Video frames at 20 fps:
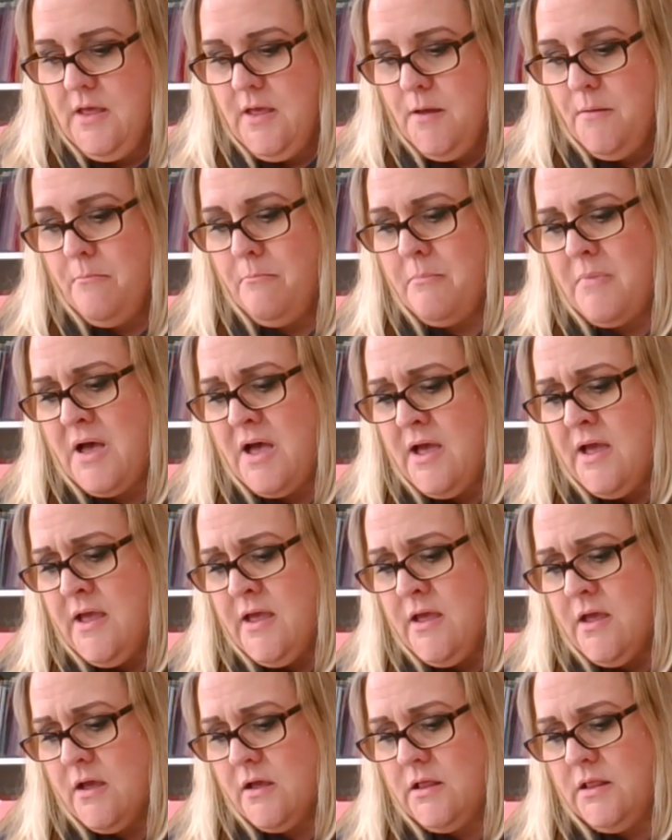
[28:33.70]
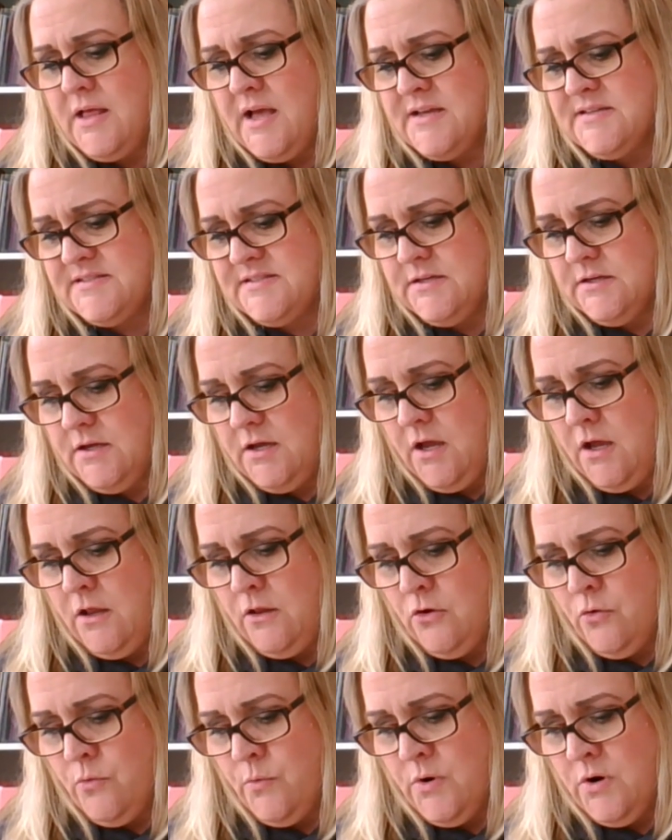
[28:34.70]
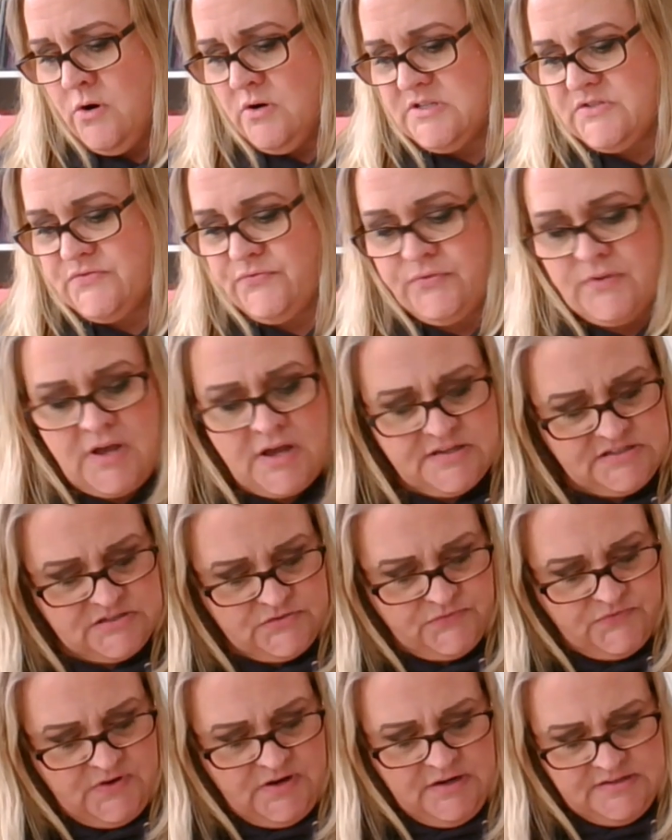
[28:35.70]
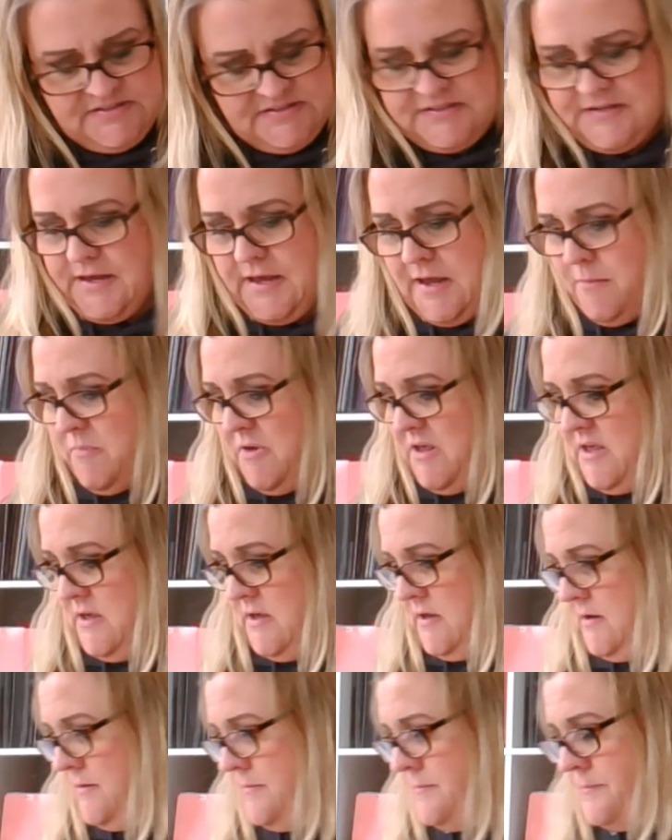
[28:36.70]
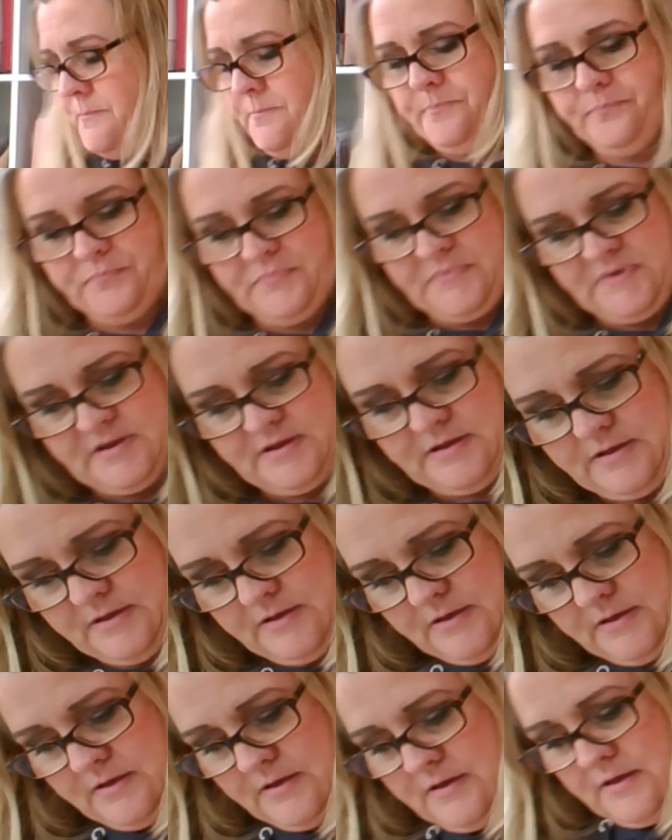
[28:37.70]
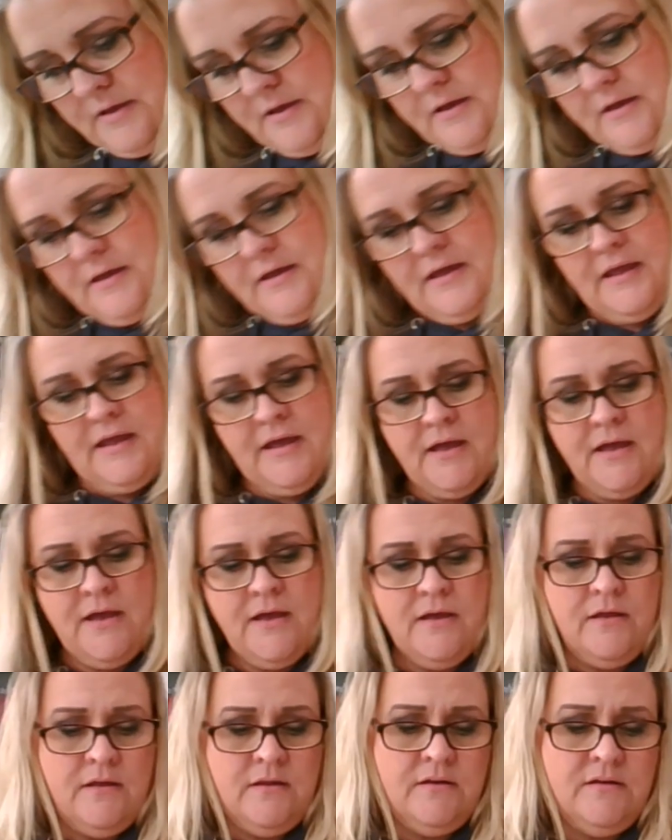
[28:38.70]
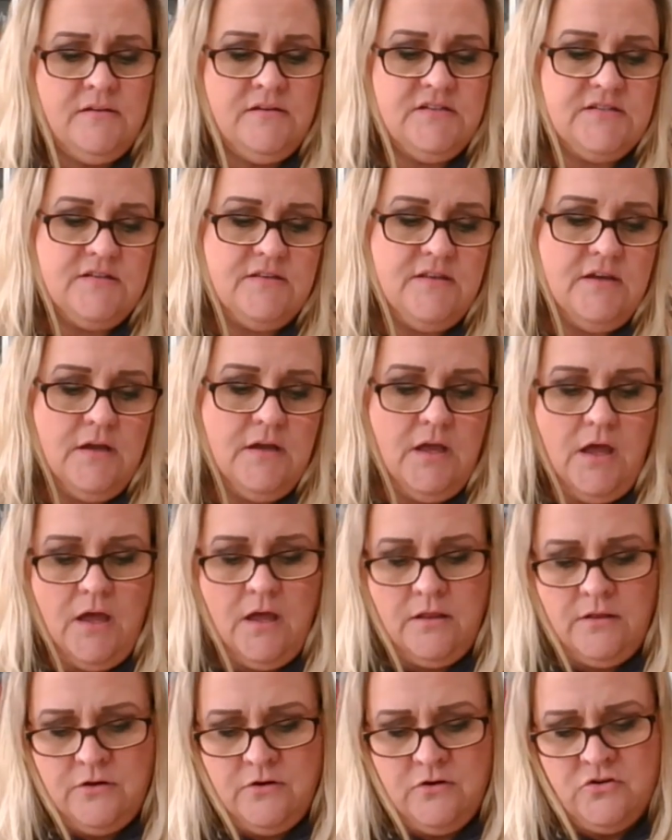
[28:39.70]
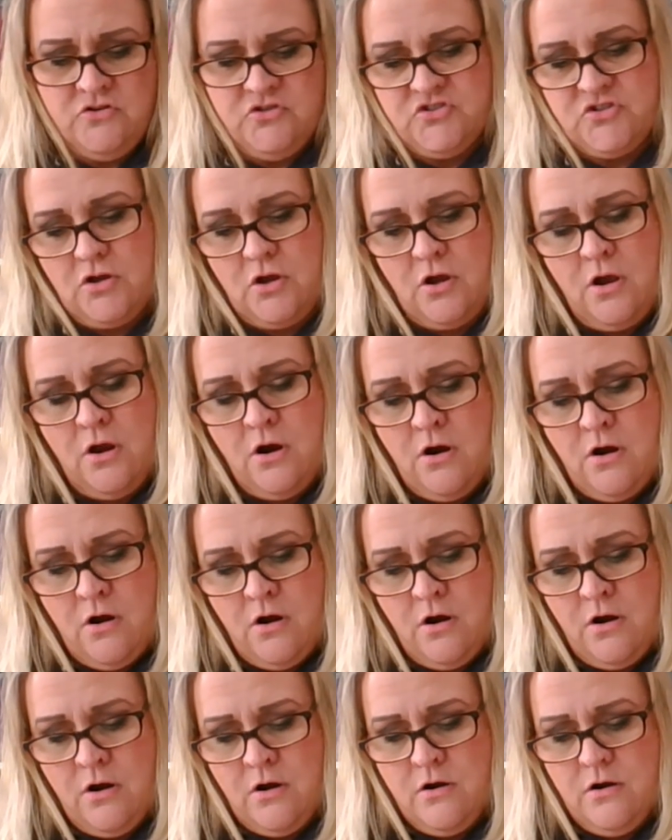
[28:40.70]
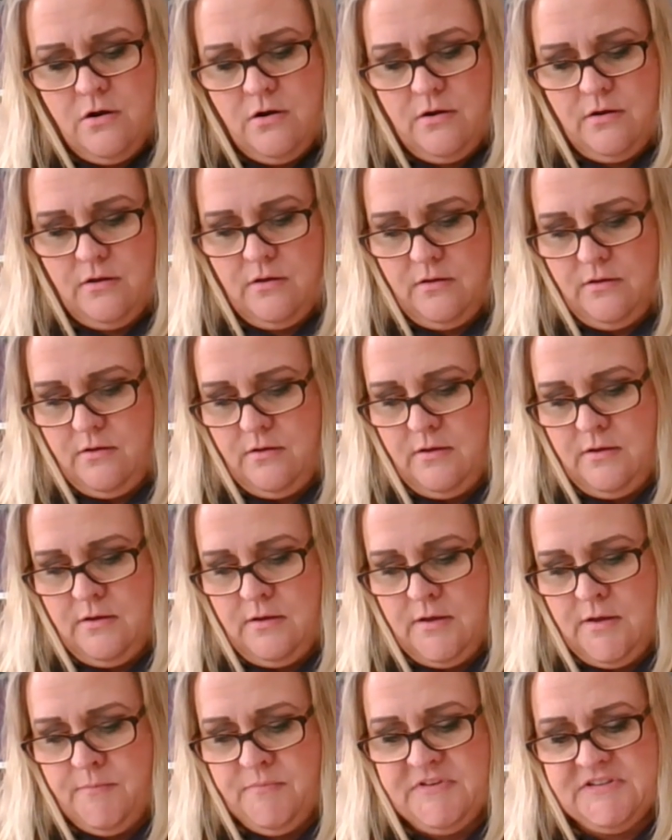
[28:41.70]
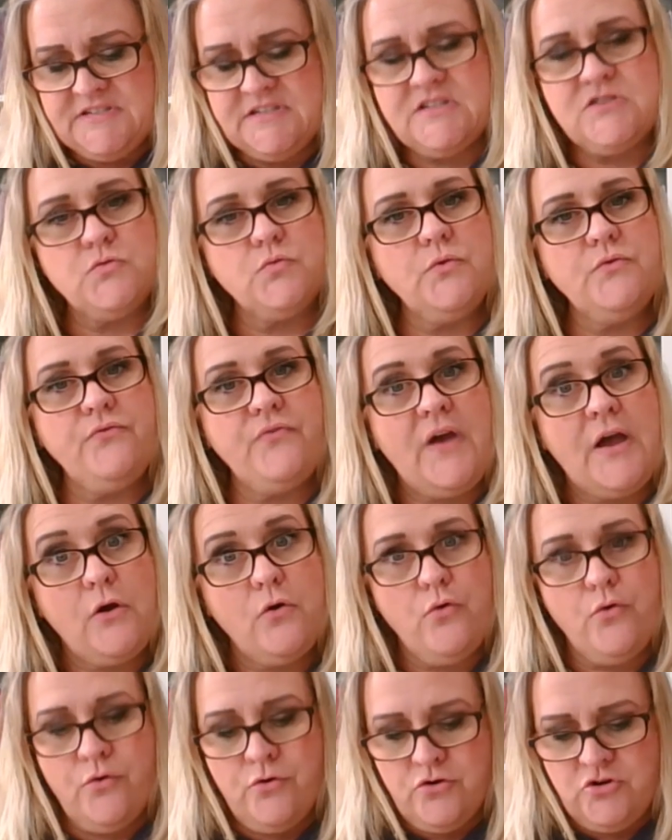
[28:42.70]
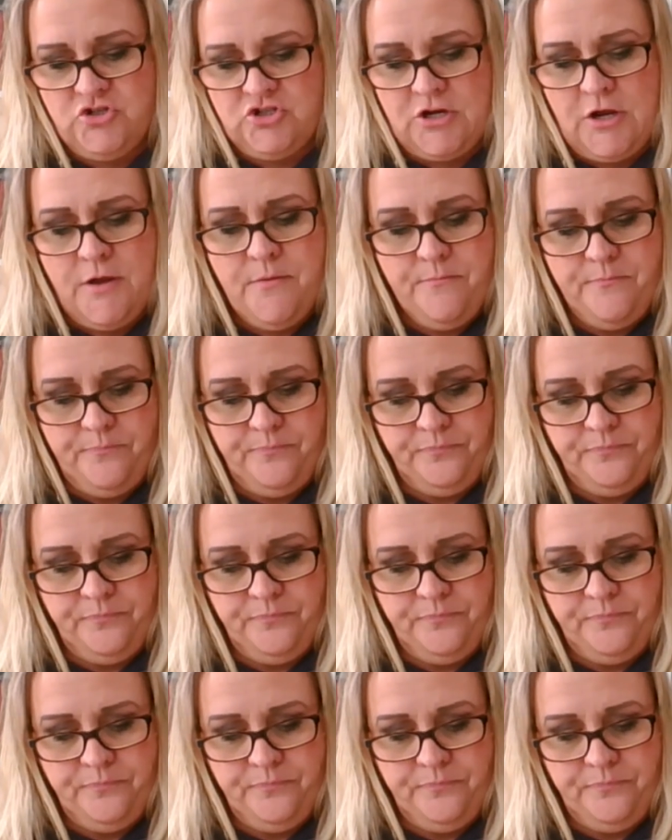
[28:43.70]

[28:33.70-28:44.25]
My Classic Colorworks Floss Fix came in, and the colors are, this is through Fat Quarter Shop.